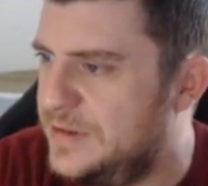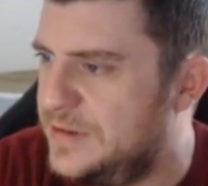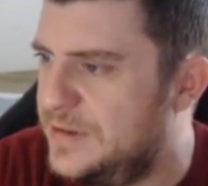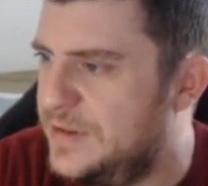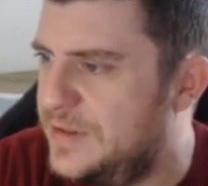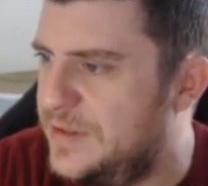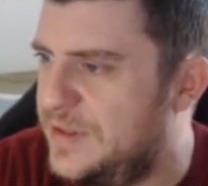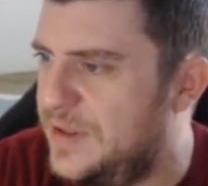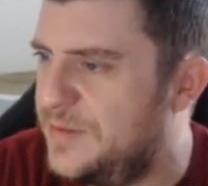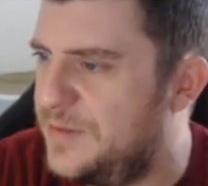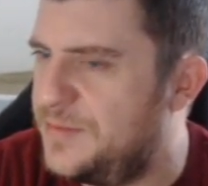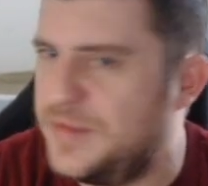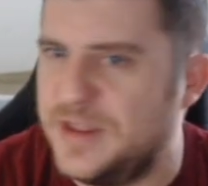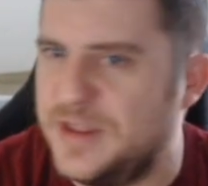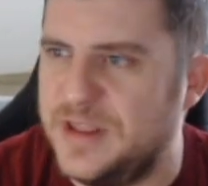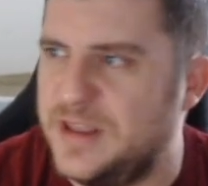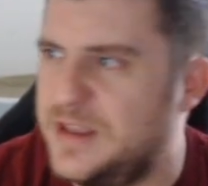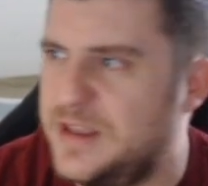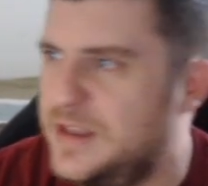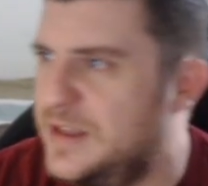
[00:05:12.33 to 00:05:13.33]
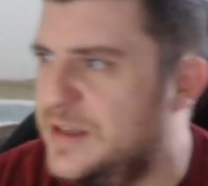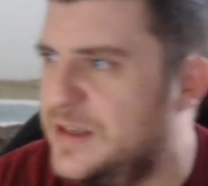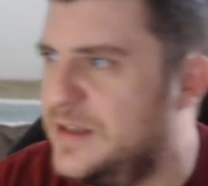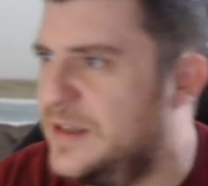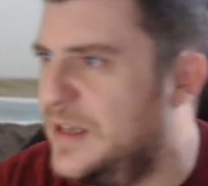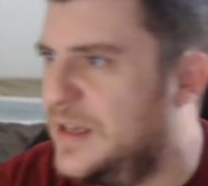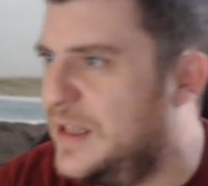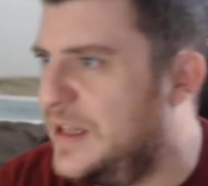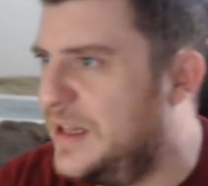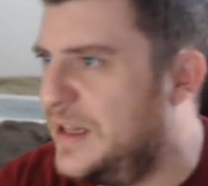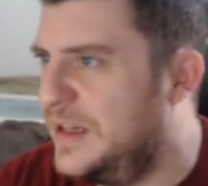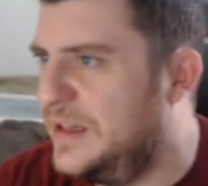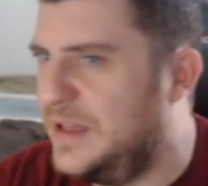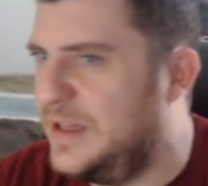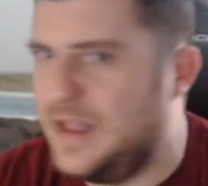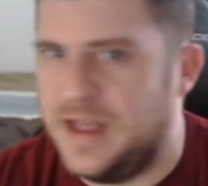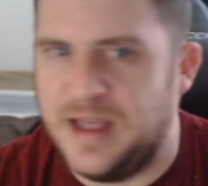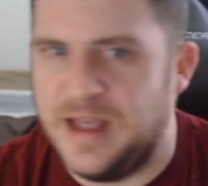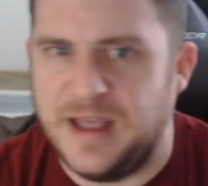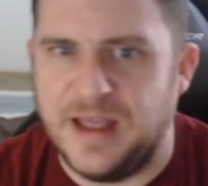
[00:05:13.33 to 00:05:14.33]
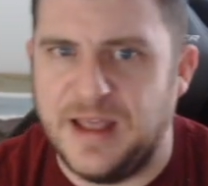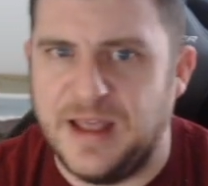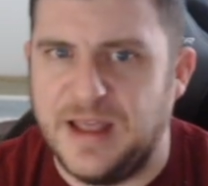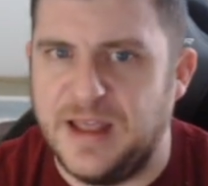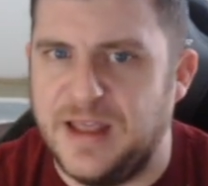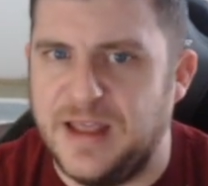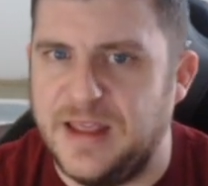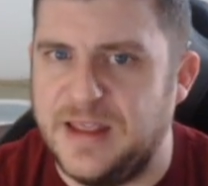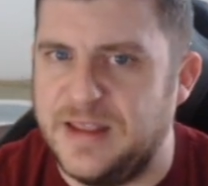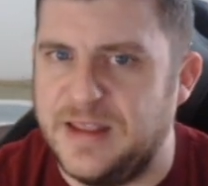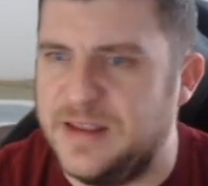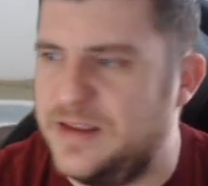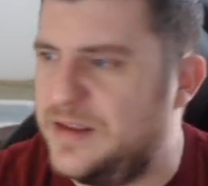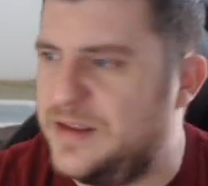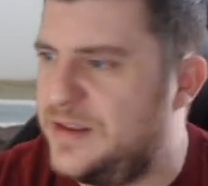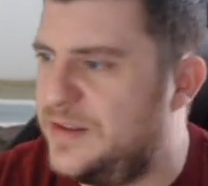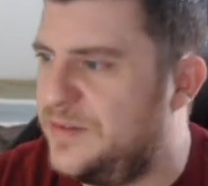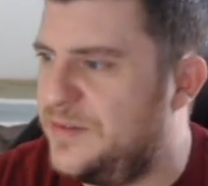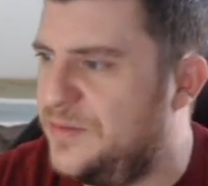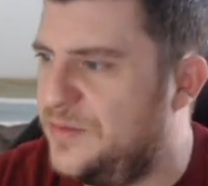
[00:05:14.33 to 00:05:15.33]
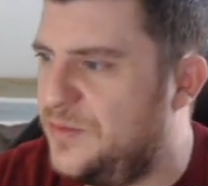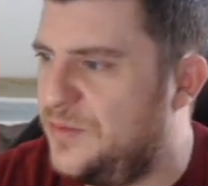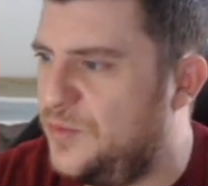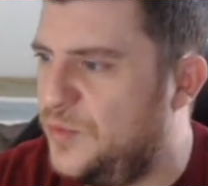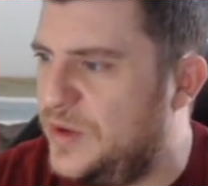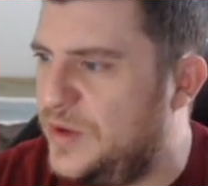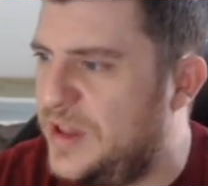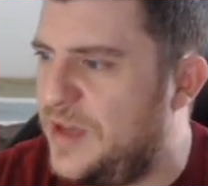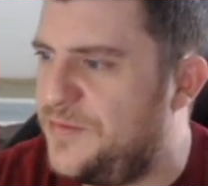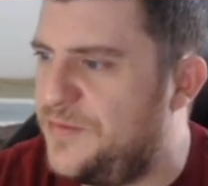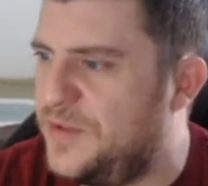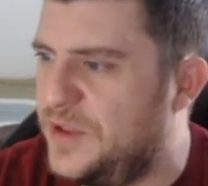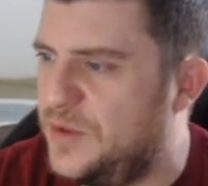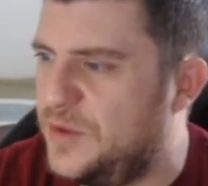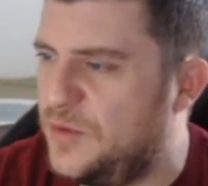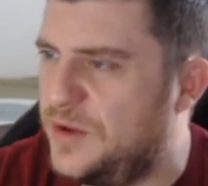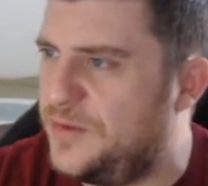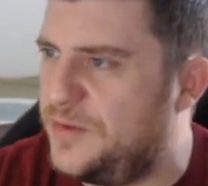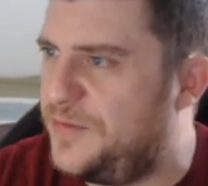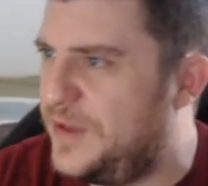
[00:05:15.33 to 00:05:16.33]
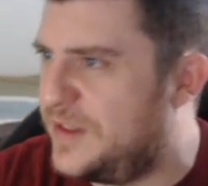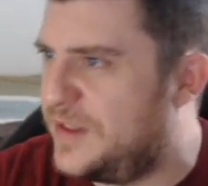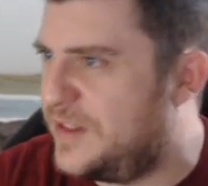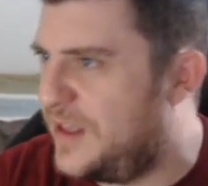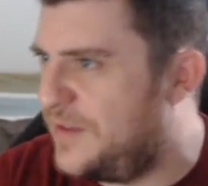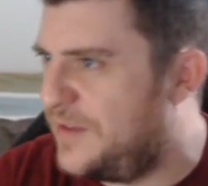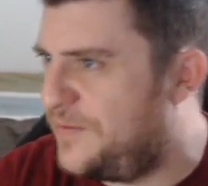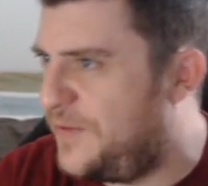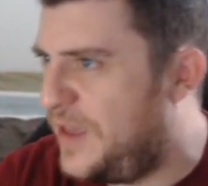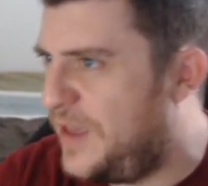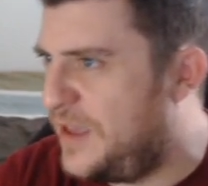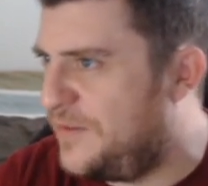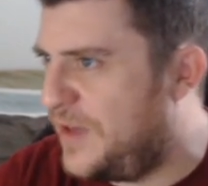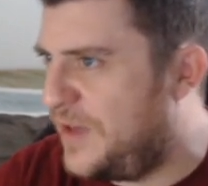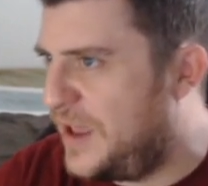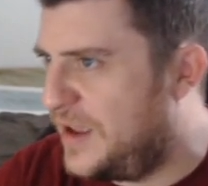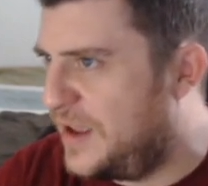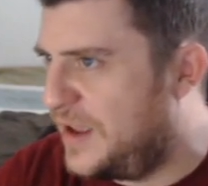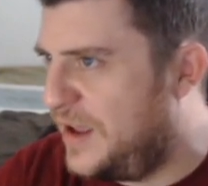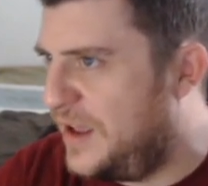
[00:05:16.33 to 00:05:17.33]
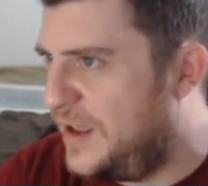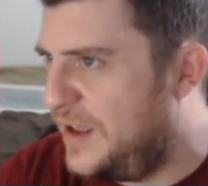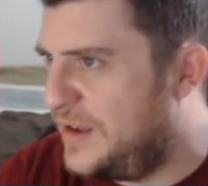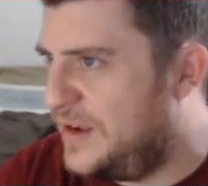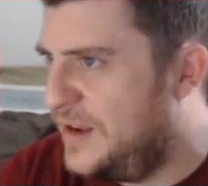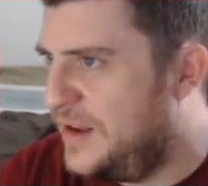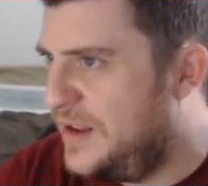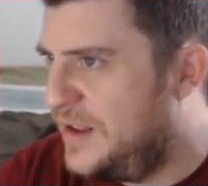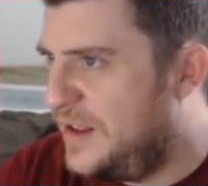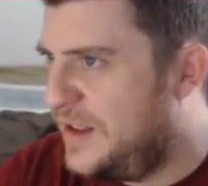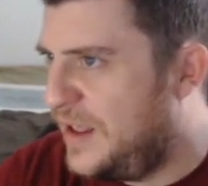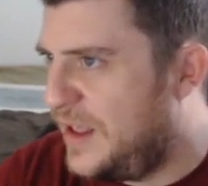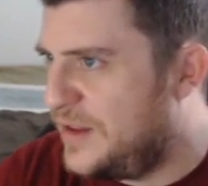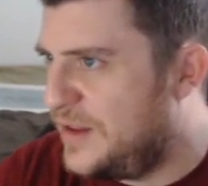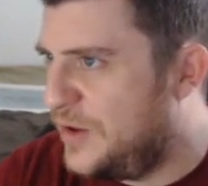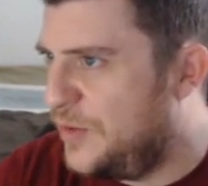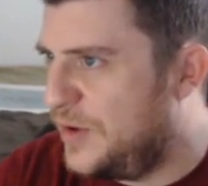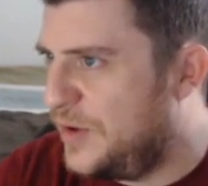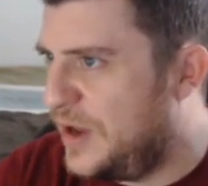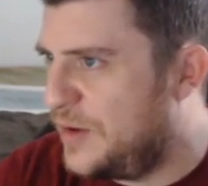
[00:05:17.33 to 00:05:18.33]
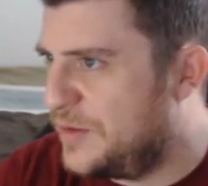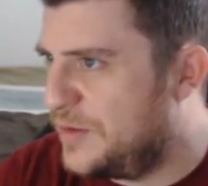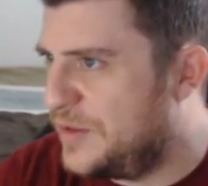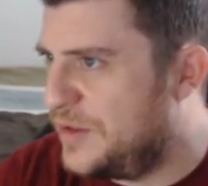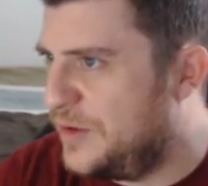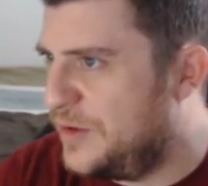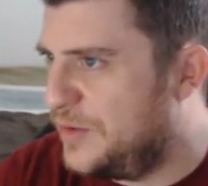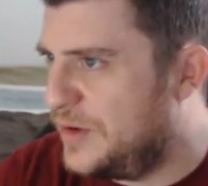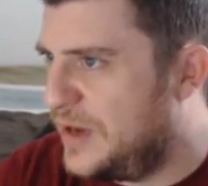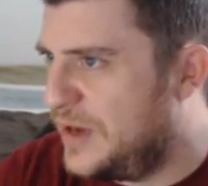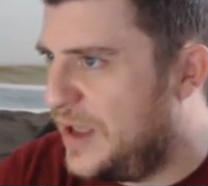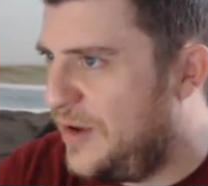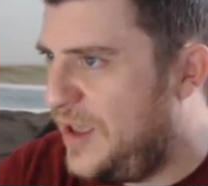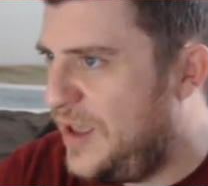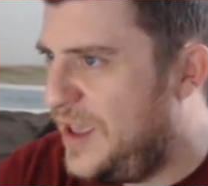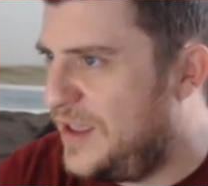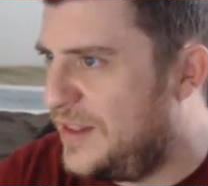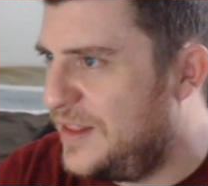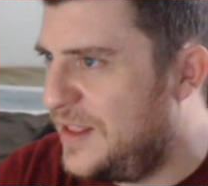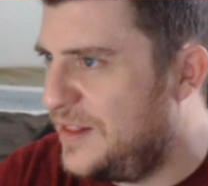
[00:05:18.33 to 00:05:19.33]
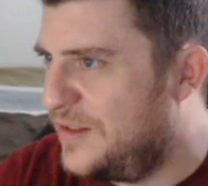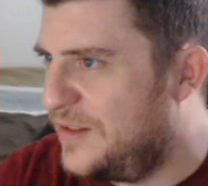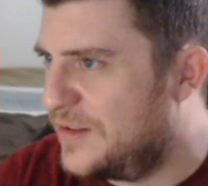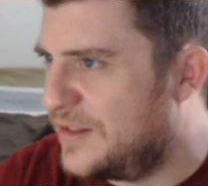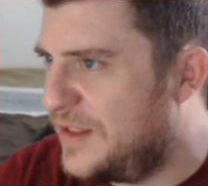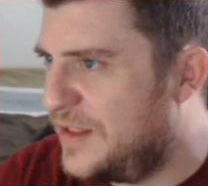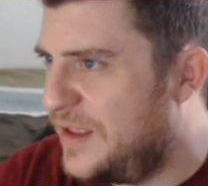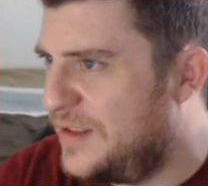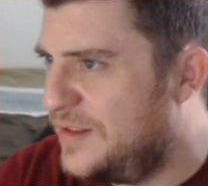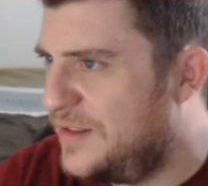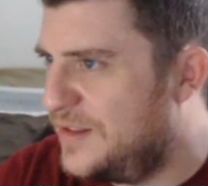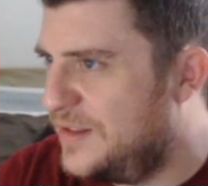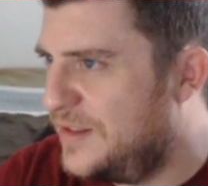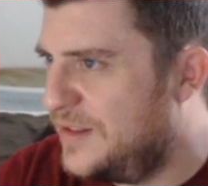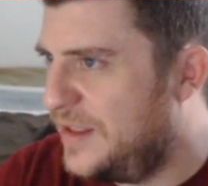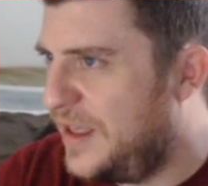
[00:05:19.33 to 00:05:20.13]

Something like we definitely want to fix that fave icon. I know what I was doing now. Hey, that looks nice.